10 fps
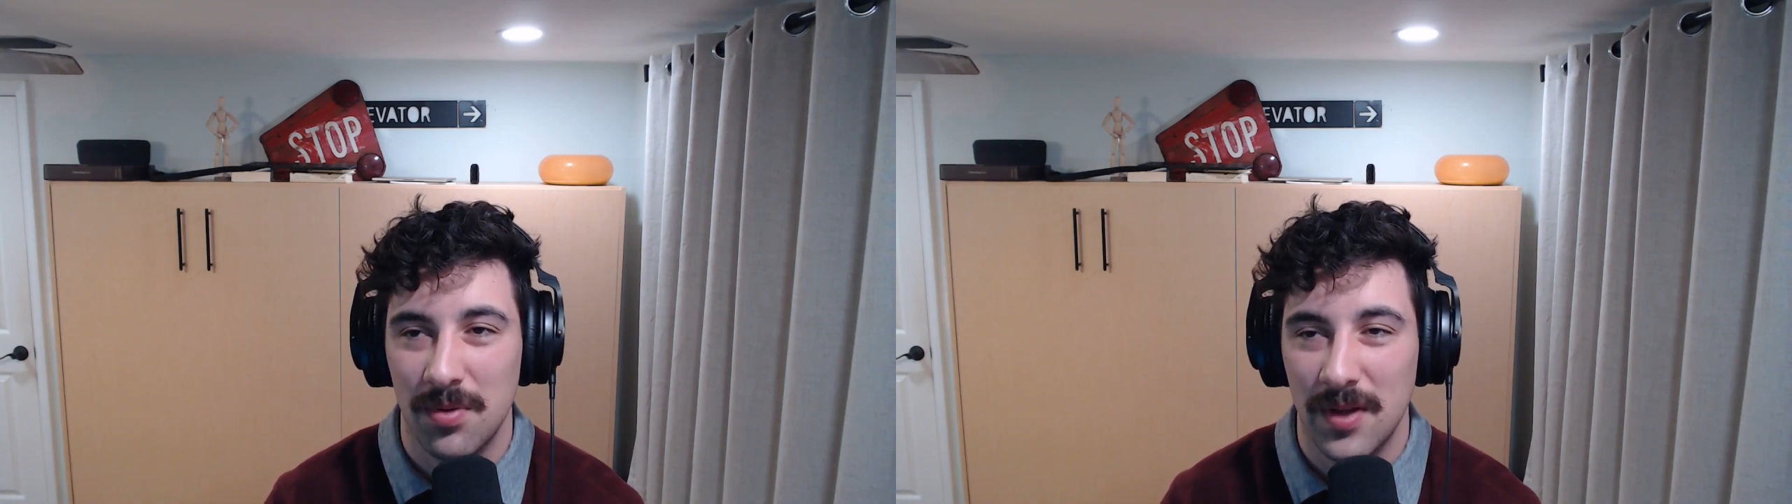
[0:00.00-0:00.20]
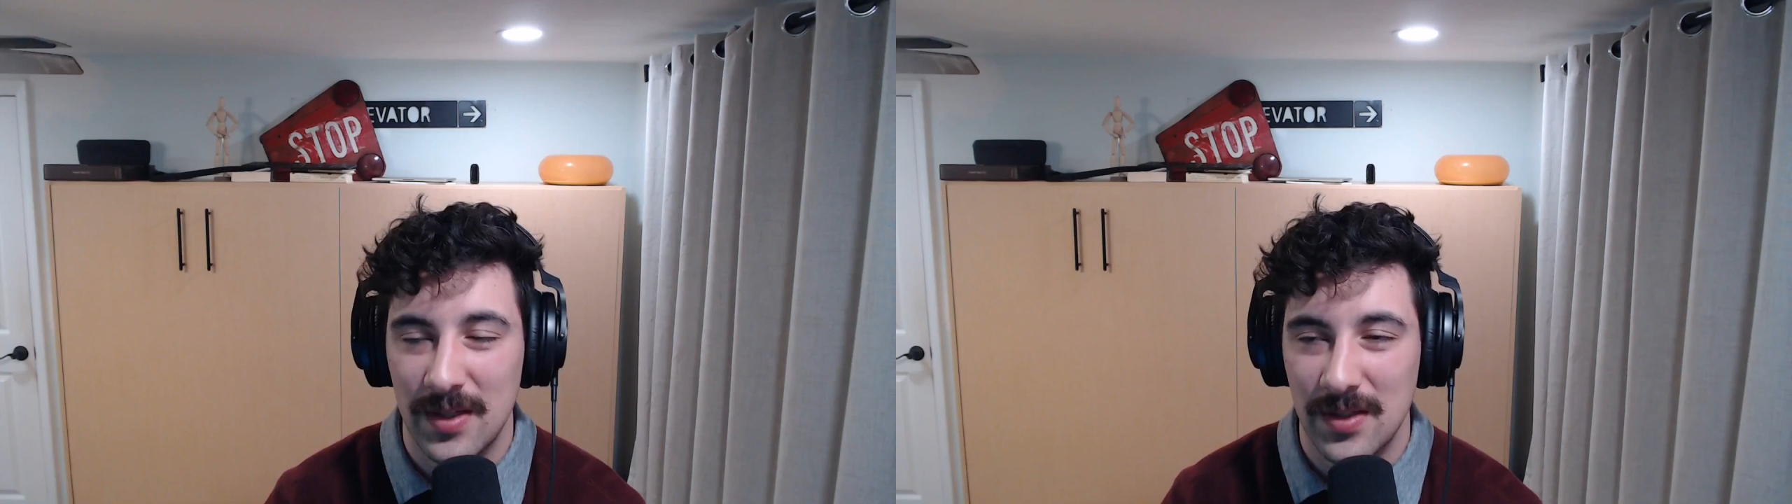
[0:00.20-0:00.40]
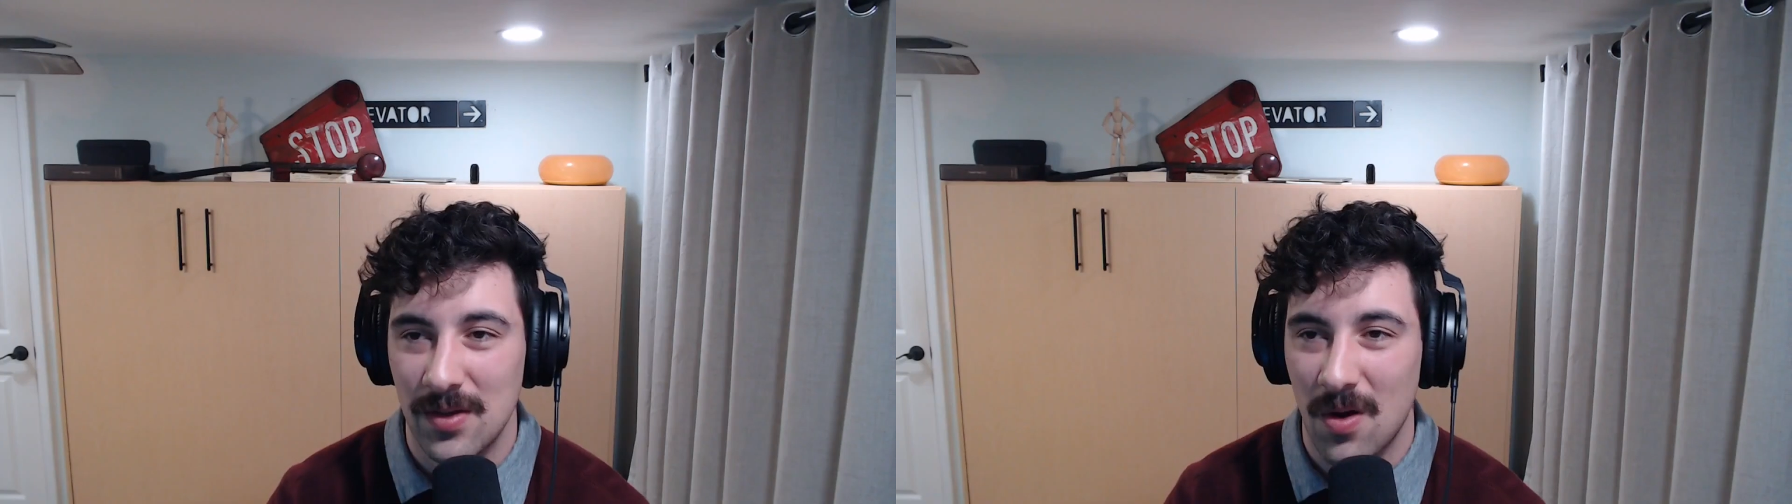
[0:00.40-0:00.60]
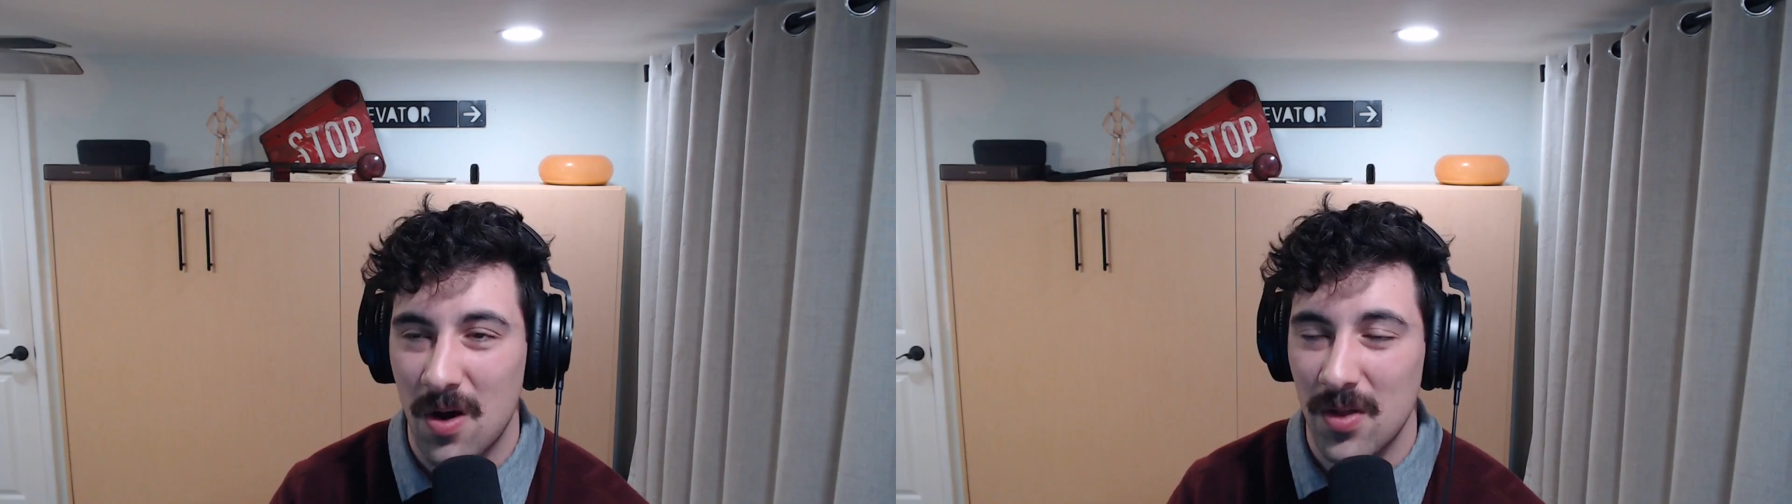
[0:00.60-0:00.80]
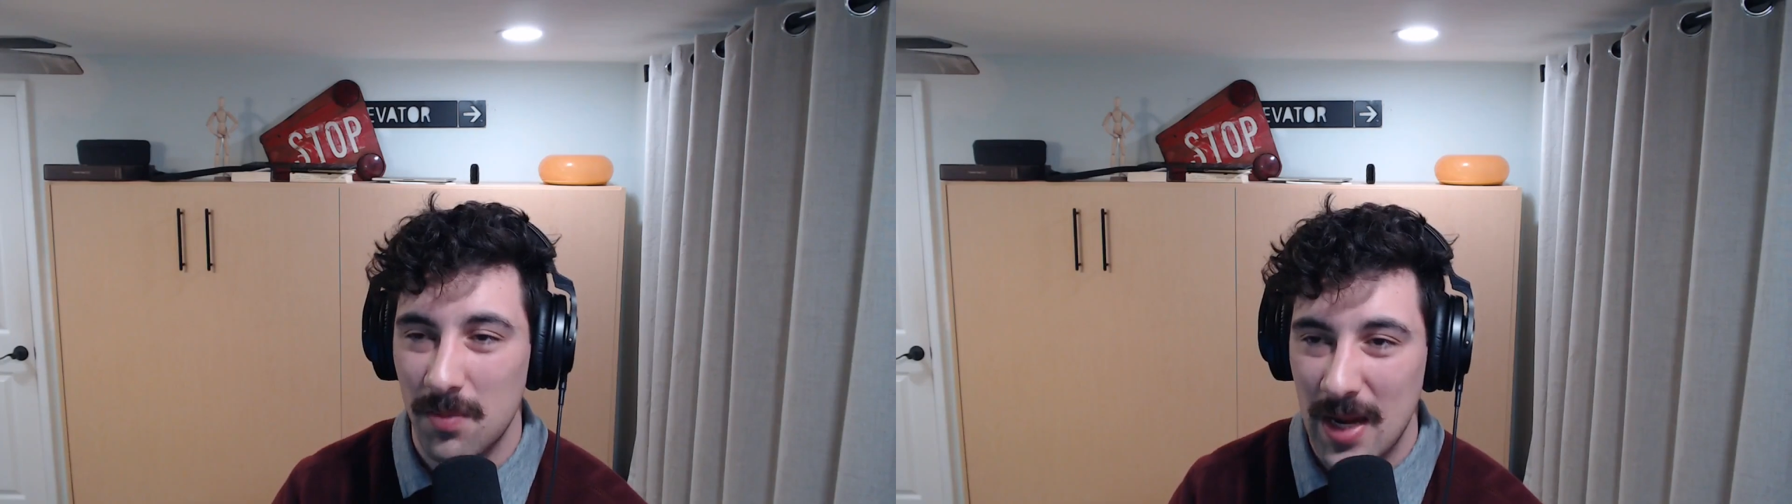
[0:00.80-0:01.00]
places
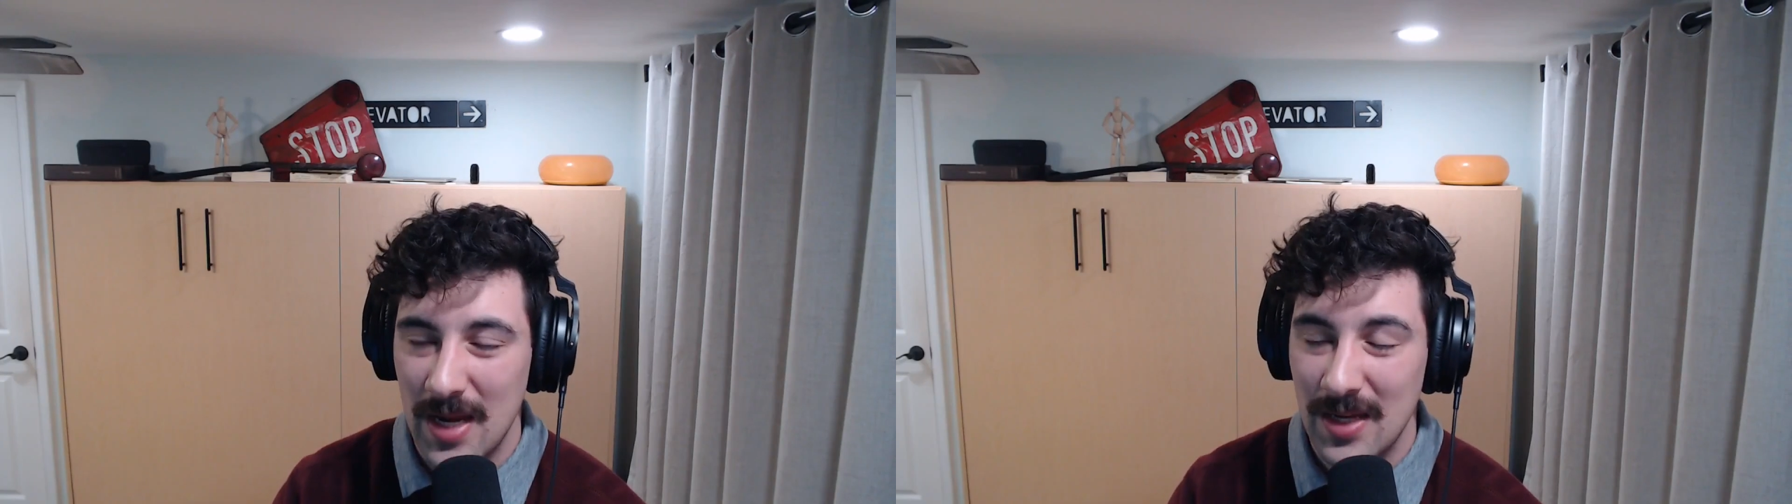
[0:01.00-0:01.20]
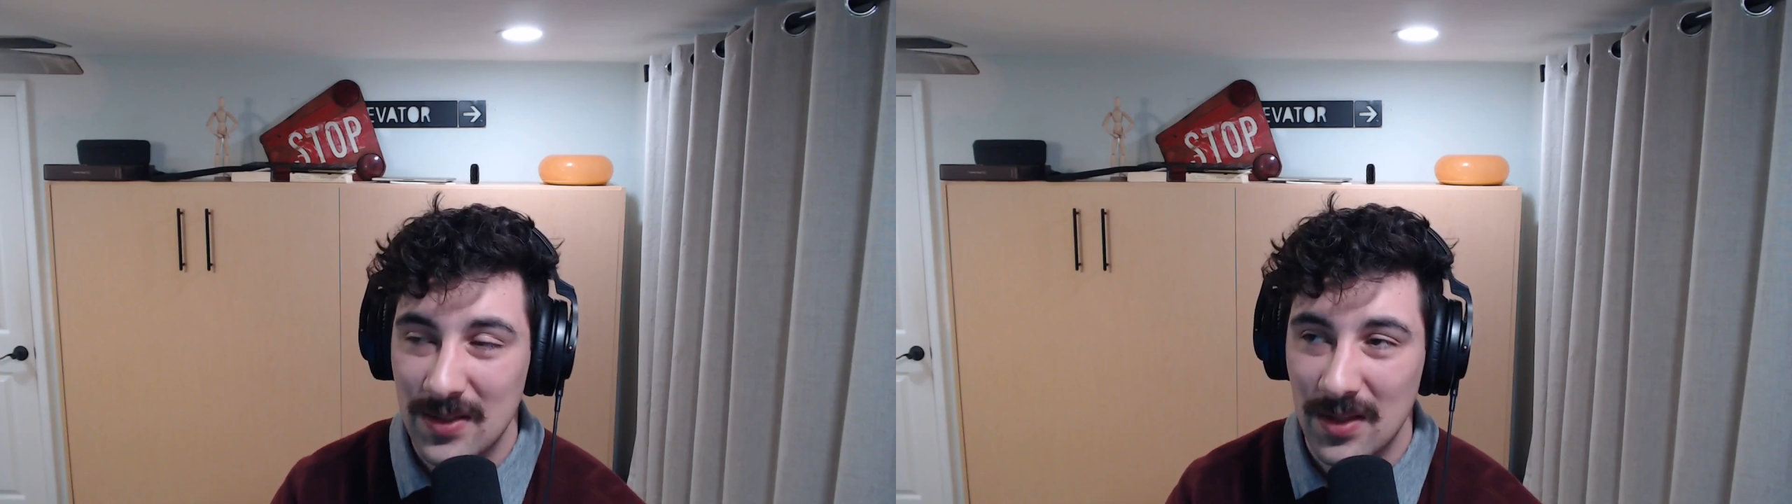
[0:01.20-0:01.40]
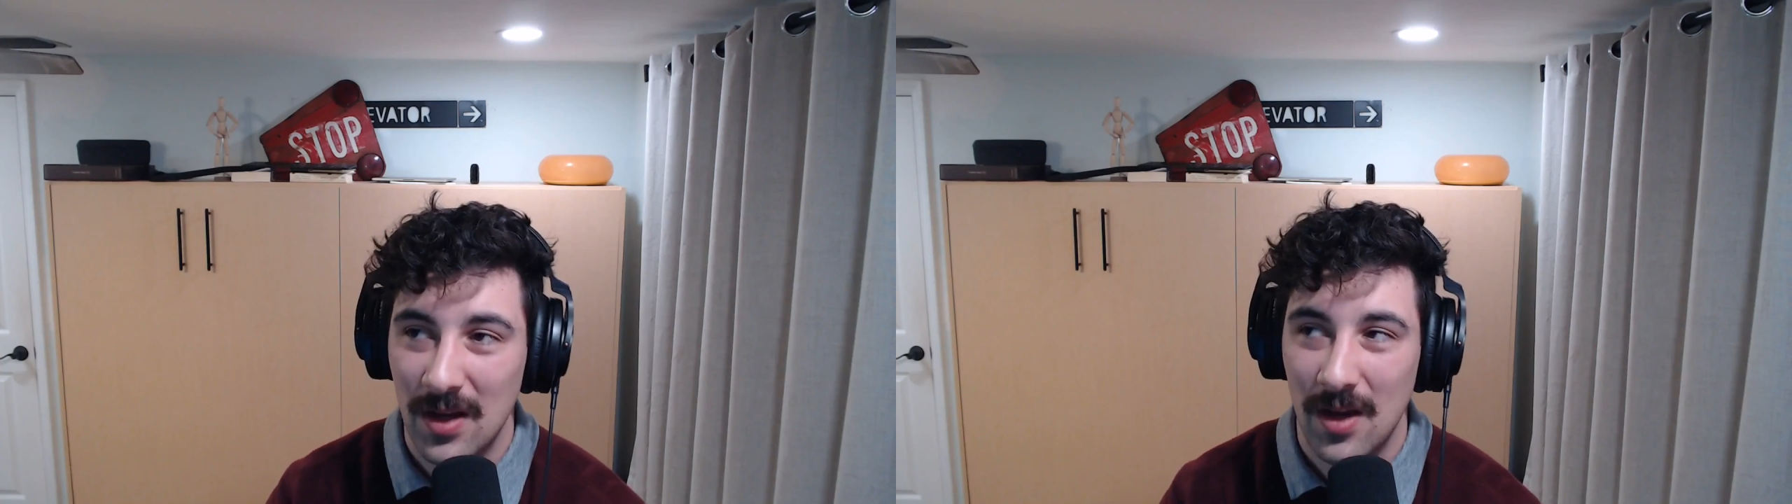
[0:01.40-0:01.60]
on the maze,